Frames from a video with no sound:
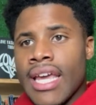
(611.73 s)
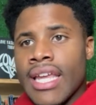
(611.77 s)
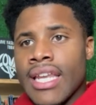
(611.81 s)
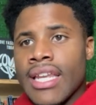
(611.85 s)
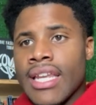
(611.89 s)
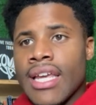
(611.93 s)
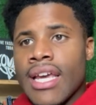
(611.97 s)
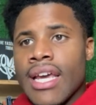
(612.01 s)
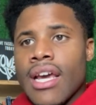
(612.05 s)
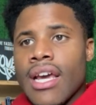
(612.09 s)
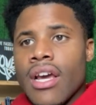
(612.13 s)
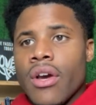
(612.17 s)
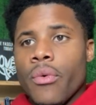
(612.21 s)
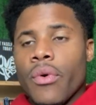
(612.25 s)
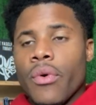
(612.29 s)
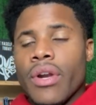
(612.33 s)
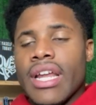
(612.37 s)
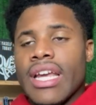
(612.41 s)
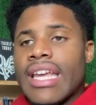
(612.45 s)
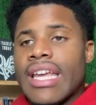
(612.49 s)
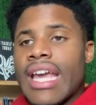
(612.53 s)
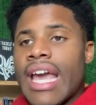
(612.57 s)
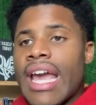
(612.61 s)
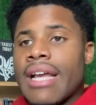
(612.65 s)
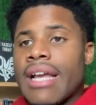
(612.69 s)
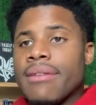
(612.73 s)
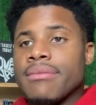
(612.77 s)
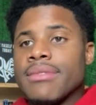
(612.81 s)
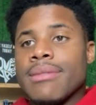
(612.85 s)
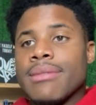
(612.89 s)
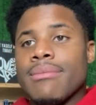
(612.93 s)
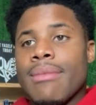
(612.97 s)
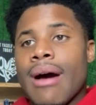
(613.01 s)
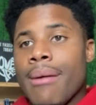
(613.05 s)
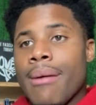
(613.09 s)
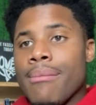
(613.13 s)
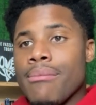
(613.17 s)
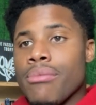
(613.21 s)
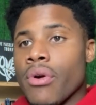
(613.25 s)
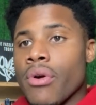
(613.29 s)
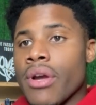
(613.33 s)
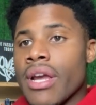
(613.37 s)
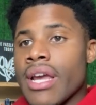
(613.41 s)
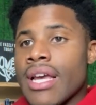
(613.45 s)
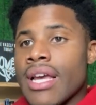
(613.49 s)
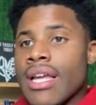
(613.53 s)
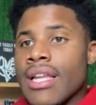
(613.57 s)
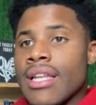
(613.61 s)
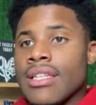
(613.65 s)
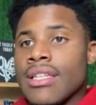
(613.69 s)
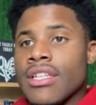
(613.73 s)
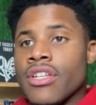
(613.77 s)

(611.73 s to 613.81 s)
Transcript: And when it came to my brand,